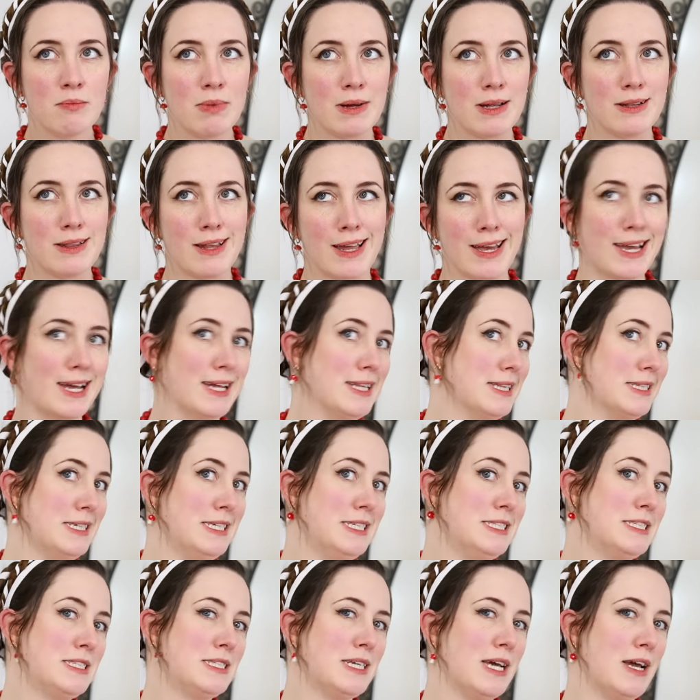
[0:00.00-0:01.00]
but like at
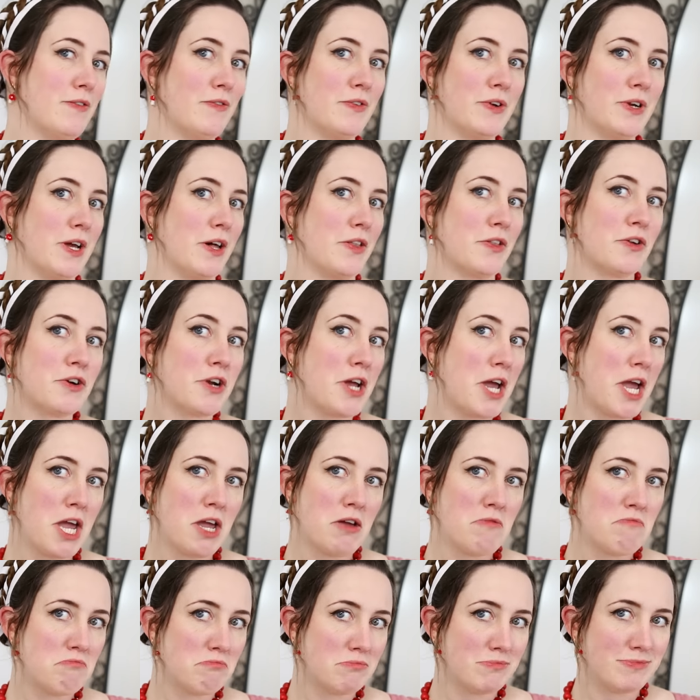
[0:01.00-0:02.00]
least every other
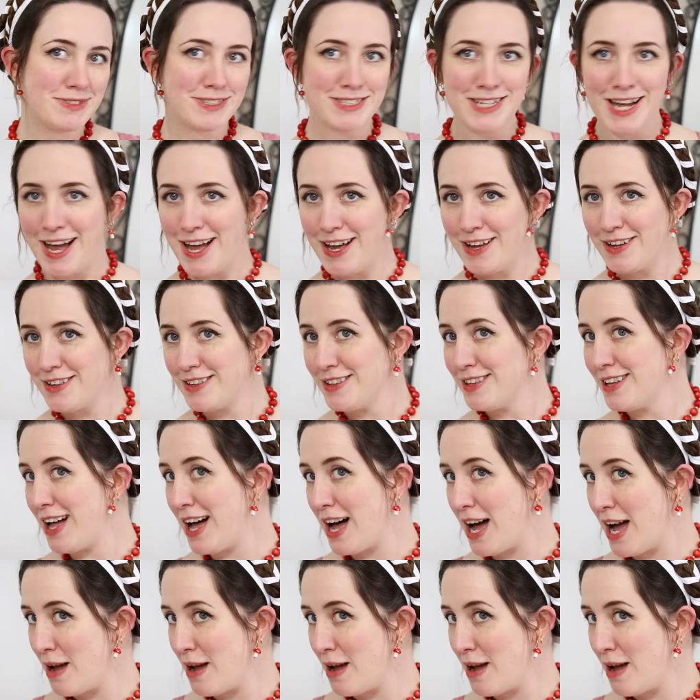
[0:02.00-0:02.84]
day style.